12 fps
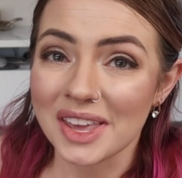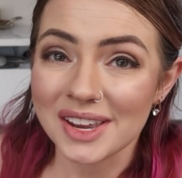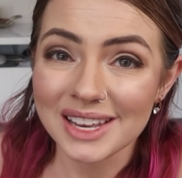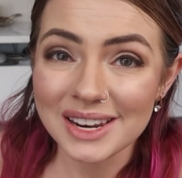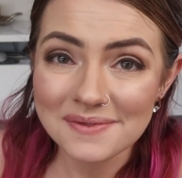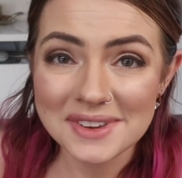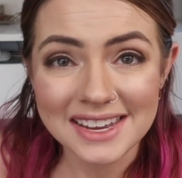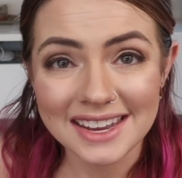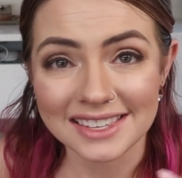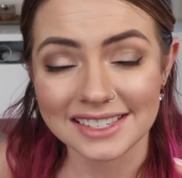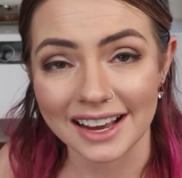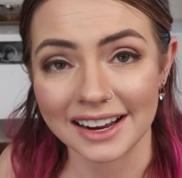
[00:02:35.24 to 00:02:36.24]
gonna be
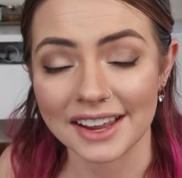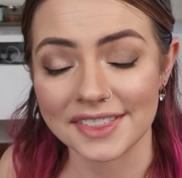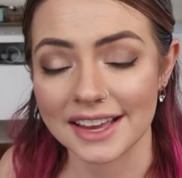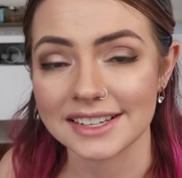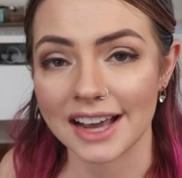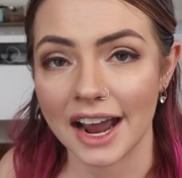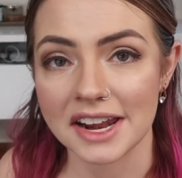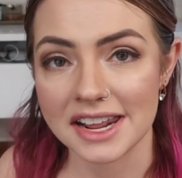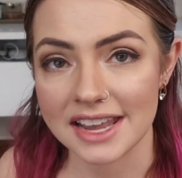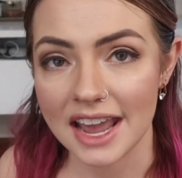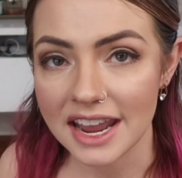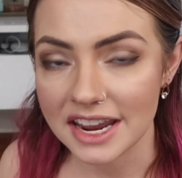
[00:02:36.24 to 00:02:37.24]
stuck in that tiny
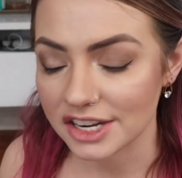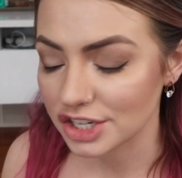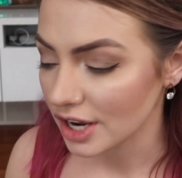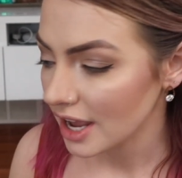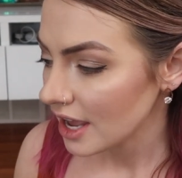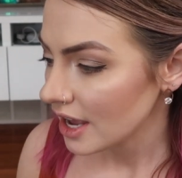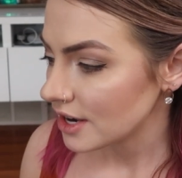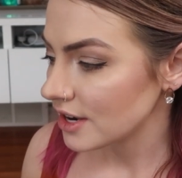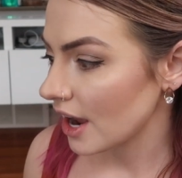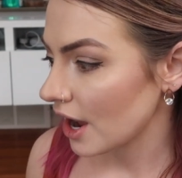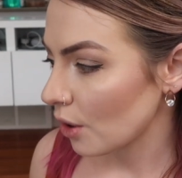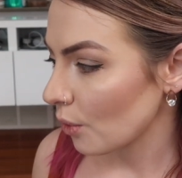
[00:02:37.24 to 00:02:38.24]
cage.
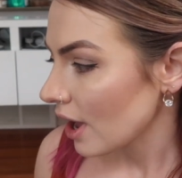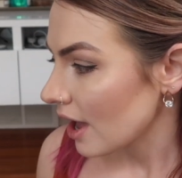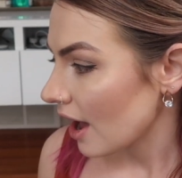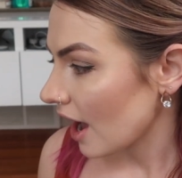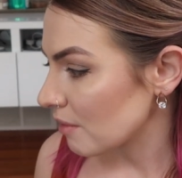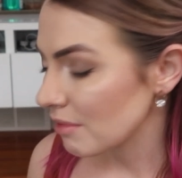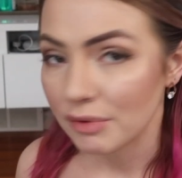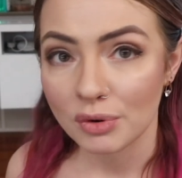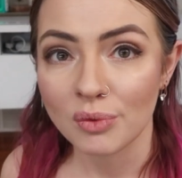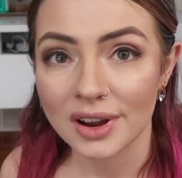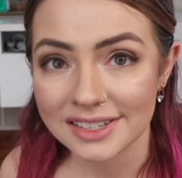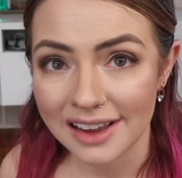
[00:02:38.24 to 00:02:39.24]
Now, I remember
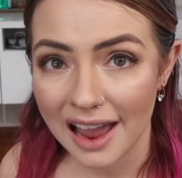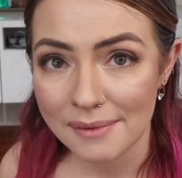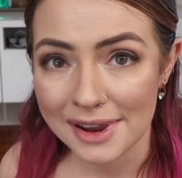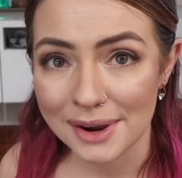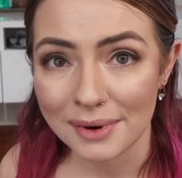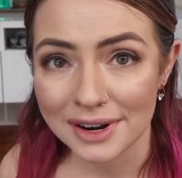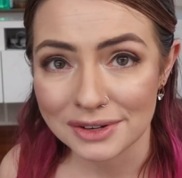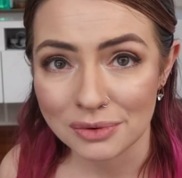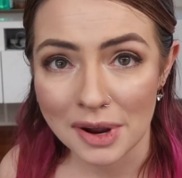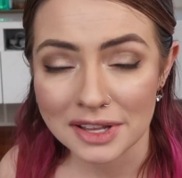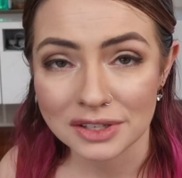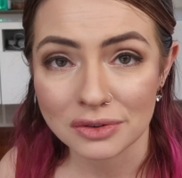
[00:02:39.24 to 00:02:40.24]
one time I went into
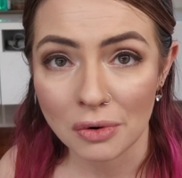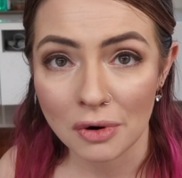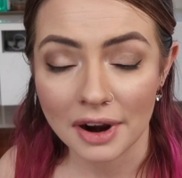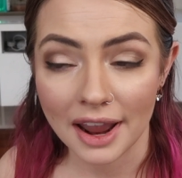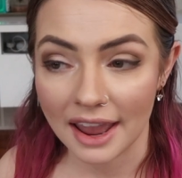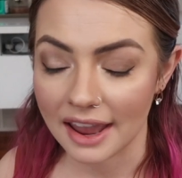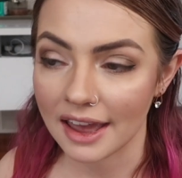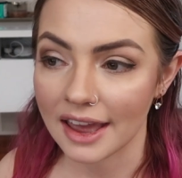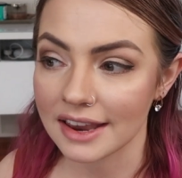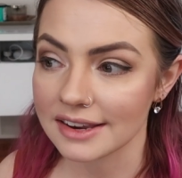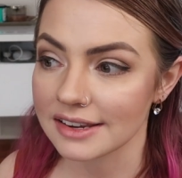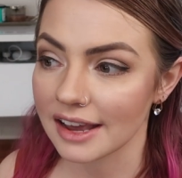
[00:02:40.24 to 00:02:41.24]
a pet store
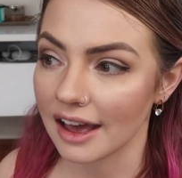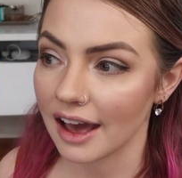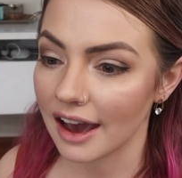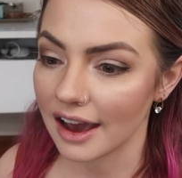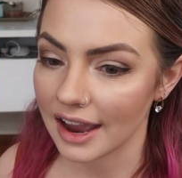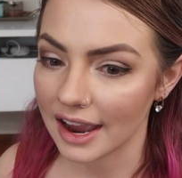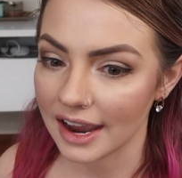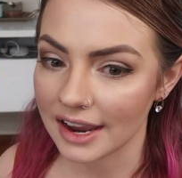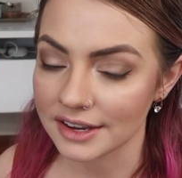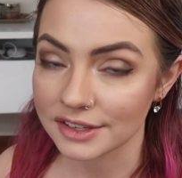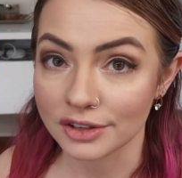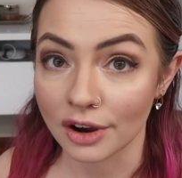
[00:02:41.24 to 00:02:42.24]
and
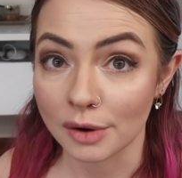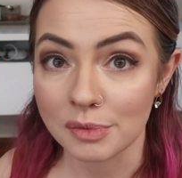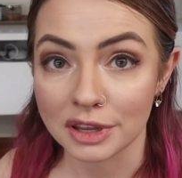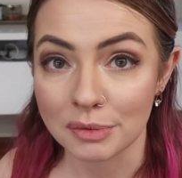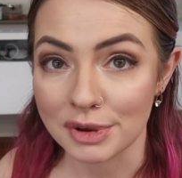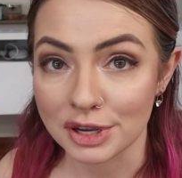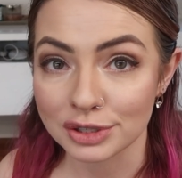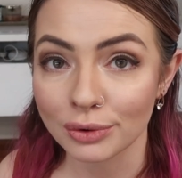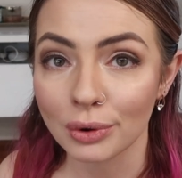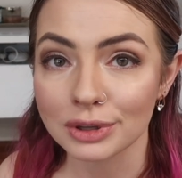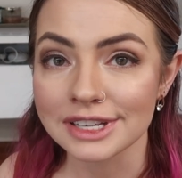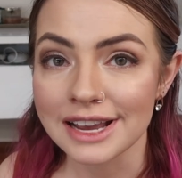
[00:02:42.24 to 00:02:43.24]
I saw a chameleon being
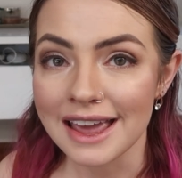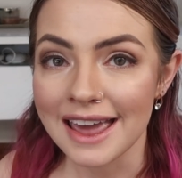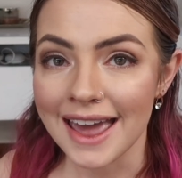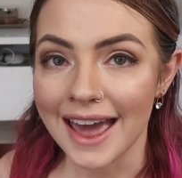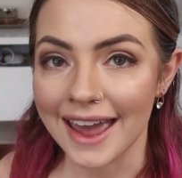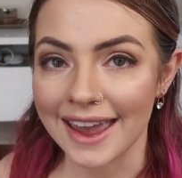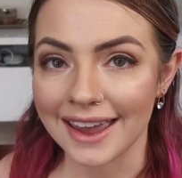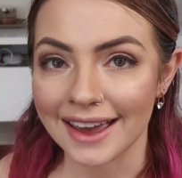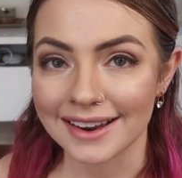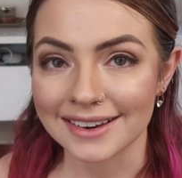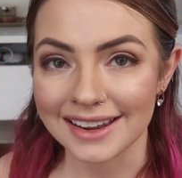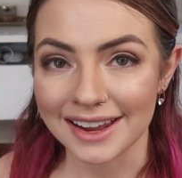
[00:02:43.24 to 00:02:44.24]
sold,
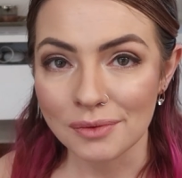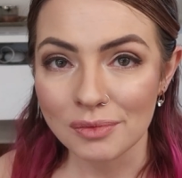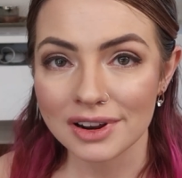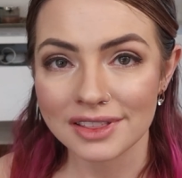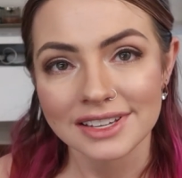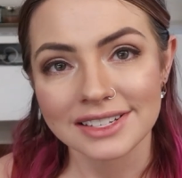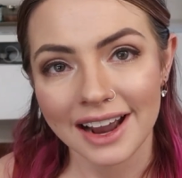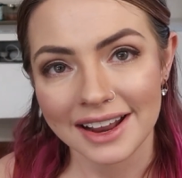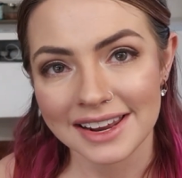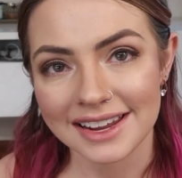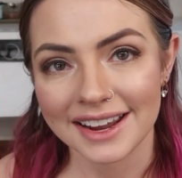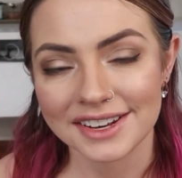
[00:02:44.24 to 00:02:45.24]
and in one of these
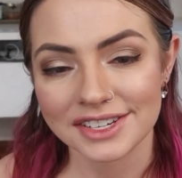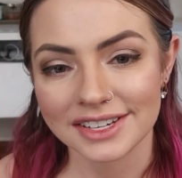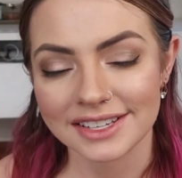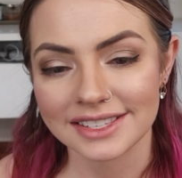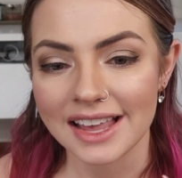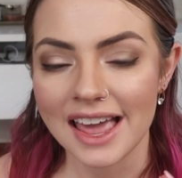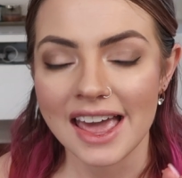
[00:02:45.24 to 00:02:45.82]
tiny cages,